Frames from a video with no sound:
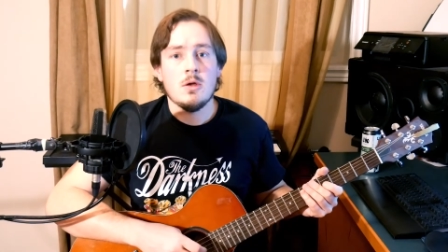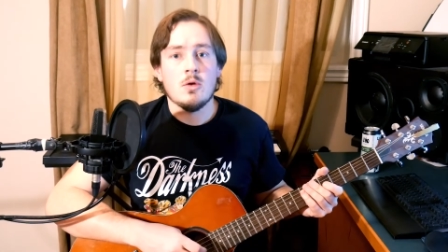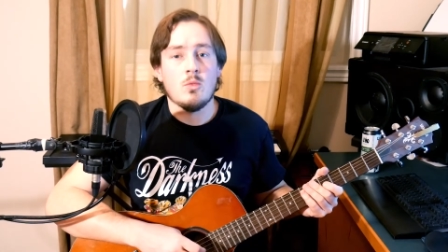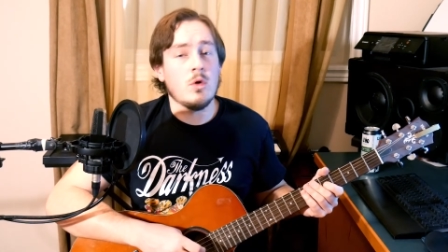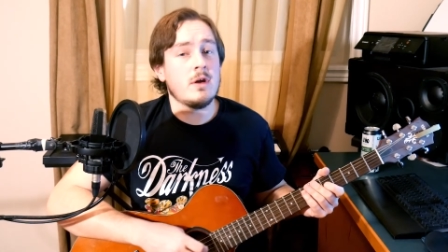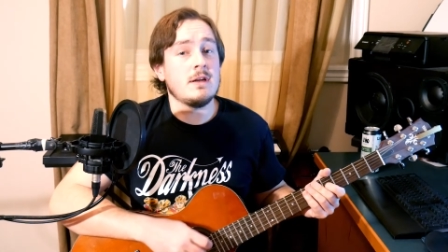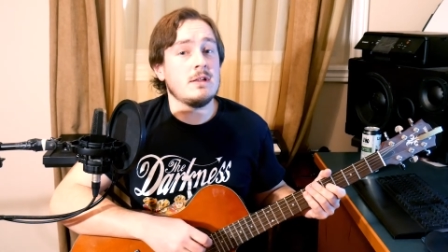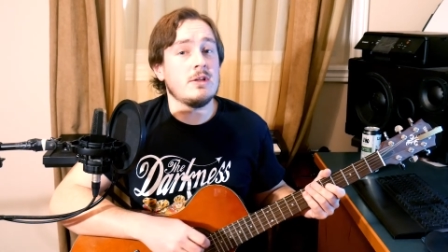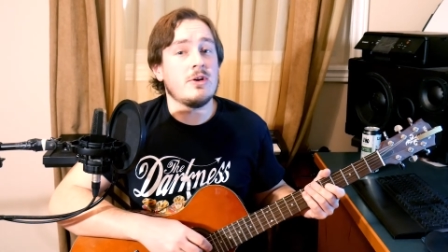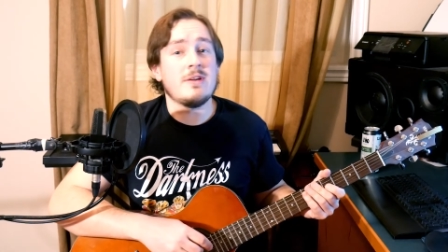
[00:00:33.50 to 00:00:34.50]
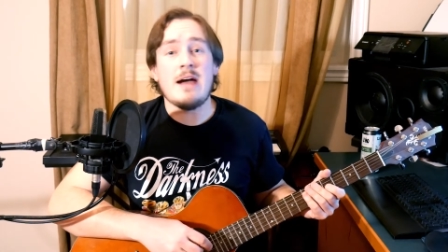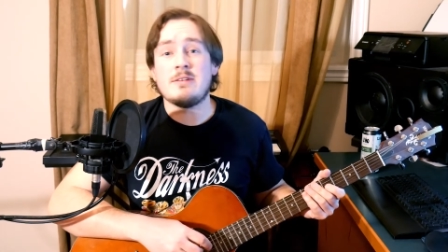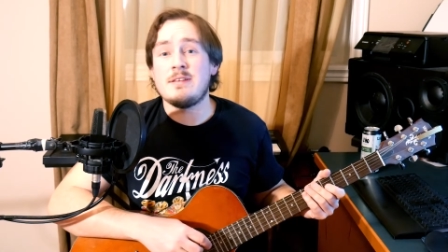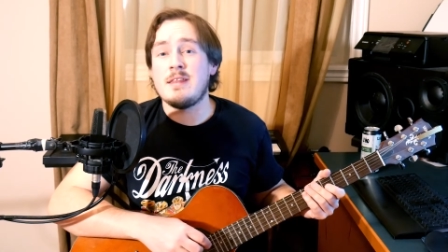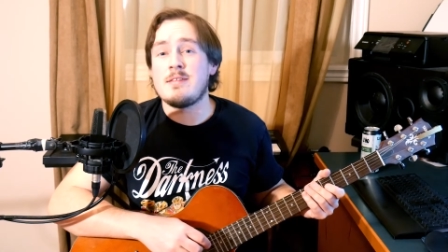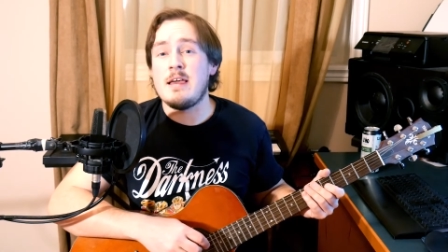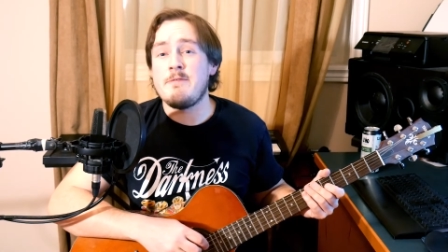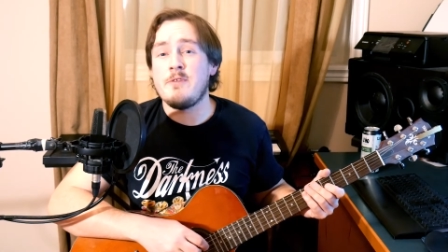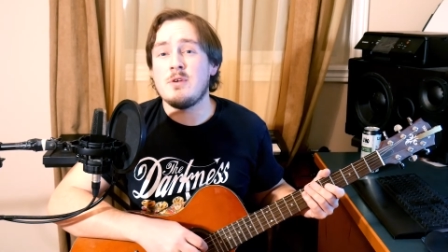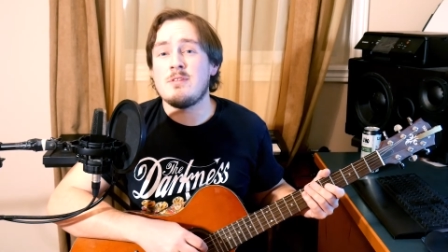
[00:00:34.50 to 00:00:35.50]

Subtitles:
We're going to learn how to decipher